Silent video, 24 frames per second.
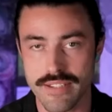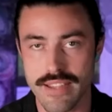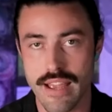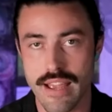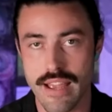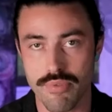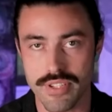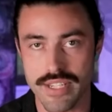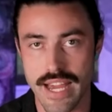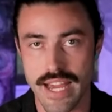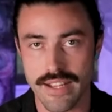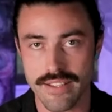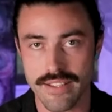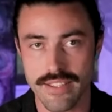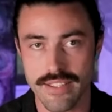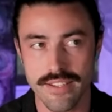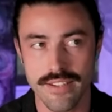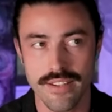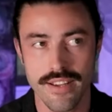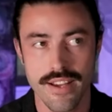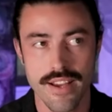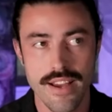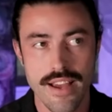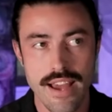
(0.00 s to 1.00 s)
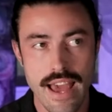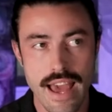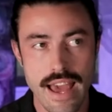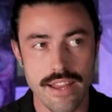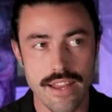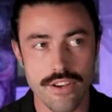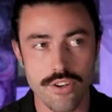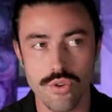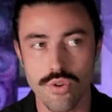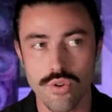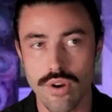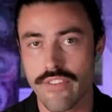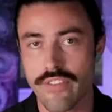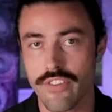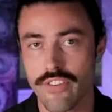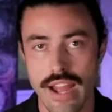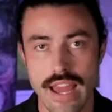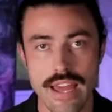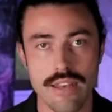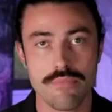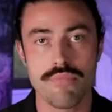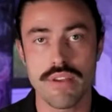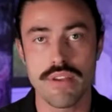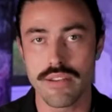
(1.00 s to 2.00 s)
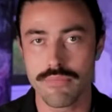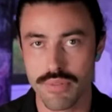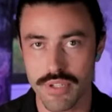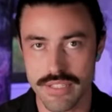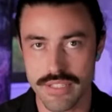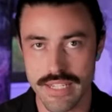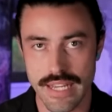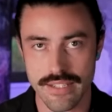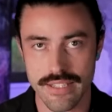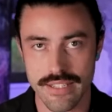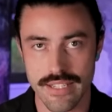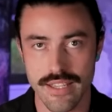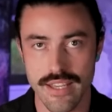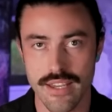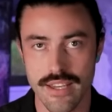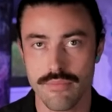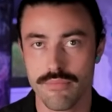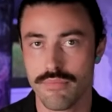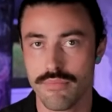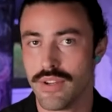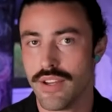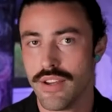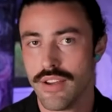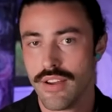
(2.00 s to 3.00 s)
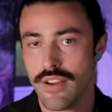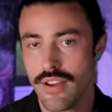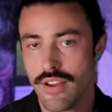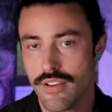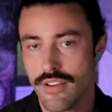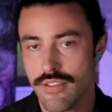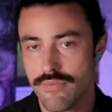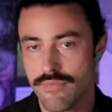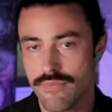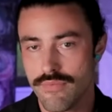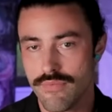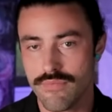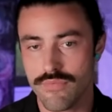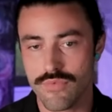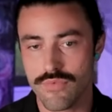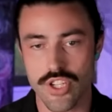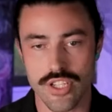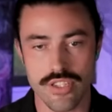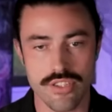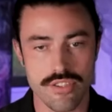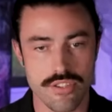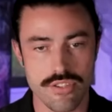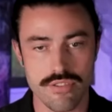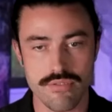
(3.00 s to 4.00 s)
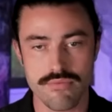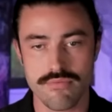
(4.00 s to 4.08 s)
stay protected and whoever had been protecting him just